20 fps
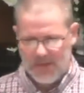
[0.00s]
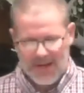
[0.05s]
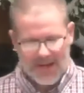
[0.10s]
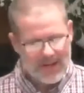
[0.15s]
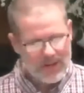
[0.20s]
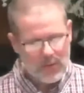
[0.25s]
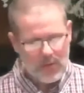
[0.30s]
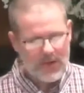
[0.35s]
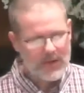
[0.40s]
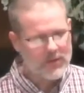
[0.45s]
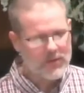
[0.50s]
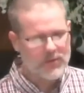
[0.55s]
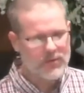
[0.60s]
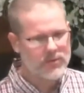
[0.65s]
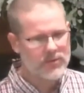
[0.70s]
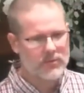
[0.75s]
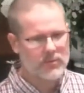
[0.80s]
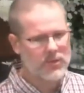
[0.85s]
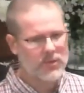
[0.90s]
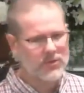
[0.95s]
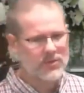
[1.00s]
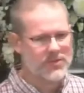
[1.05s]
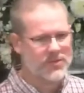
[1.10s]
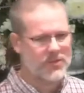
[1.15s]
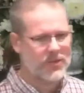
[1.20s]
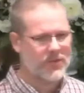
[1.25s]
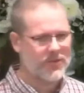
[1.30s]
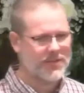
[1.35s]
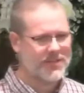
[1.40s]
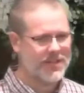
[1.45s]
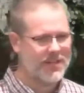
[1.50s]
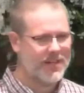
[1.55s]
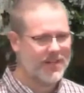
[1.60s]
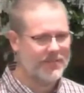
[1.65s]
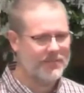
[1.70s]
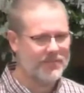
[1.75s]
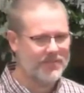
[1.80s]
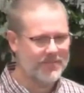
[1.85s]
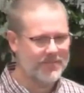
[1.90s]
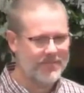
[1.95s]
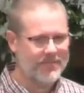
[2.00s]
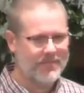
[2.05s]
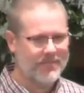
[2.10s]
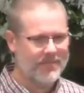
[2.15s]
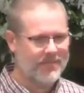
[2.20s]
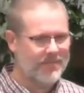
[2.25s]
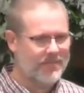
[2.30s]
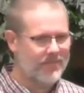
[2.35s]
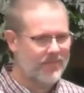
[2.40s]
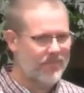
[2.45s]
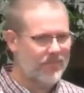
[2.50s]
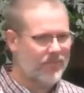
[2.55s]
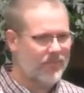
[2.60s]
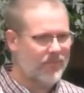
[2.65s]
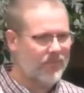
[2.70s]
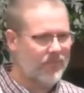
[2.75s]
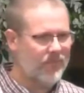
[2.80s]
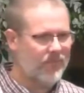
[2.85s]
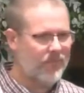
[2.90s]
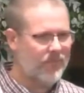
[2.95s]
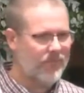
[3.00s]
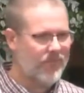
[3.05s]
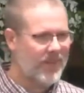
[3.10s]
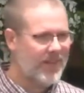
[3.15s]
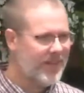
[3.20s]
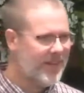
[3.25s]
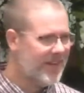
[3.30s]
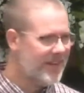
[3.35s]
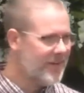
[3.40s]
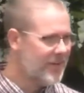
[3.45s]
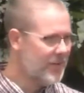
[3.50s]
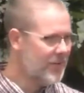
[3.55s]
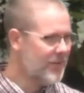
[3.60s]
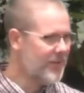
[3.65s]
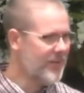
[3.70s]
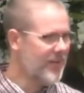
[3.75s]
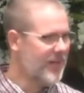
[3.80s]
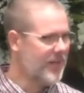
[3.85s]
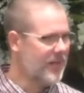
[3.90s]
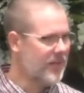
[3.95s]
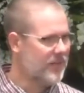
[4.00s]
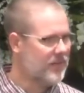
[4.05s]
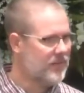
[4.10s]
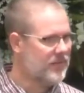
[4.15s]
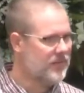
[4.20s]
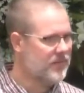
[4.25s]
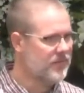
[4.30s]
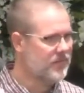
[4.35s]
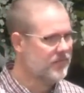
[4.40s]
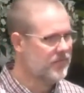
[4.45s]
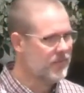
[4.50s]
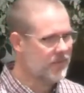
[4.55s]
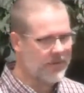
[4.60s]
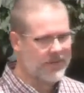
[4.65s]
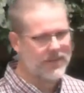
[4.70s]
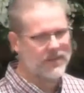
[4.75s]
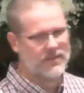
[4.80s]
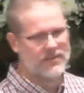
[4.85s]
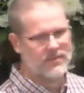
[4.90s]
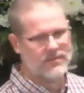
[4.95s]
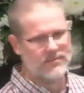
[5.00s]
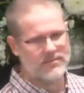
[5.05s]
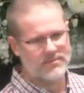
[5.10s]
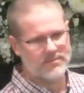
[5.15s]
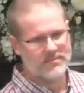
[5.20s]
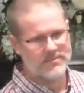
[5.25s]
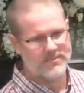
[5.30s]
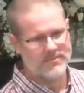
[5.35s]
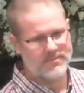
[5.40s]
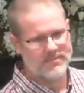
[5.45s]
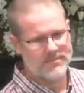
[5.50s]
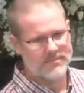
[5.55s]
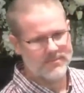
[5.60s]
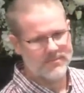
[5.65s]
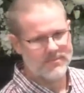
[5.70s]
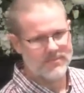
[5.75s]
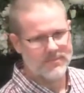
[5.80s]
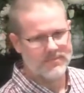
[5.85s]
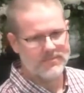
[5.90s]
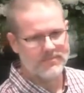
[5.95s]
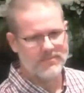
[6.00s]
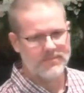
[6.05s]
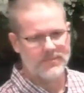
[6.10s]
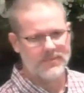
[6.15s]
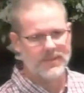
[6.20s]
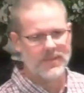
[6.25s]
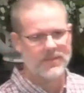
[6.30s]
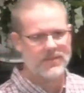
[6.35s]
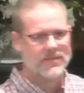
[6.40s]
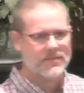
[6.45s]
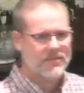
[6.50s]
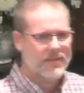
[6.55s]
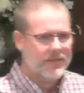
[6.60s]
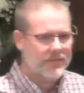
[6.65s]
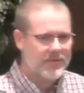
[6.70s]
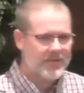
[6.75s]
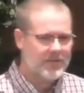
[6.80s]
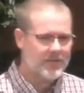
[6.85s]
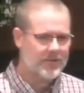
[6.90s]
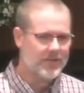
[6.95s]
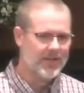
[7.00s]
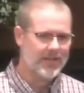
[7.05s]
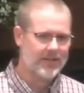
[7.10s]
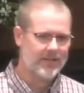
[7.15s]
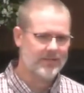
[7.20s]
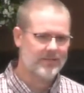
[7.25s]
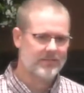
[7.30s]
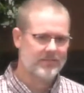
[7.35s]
I know I go through the motions all the time. Hey, how you doing today? Great? Nothing? Everything's great.